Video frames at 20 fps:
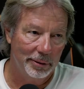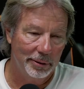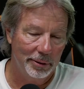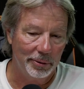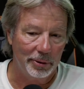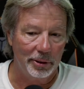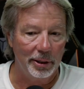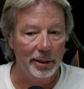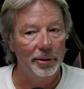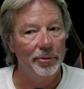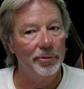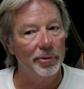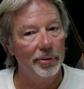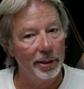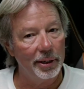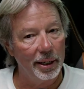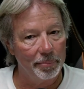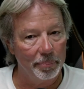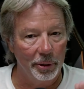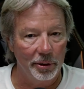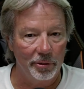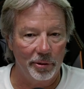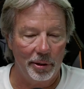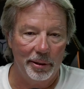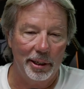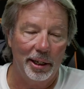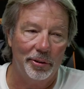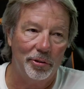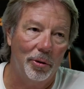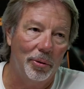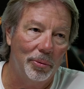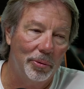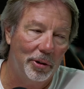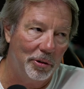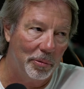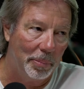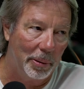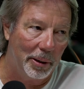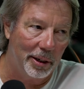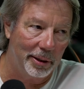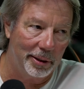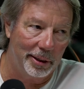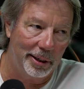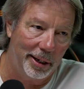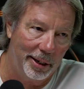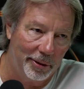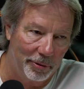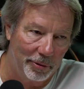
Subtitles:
Okay, so that's a whole nother podcast.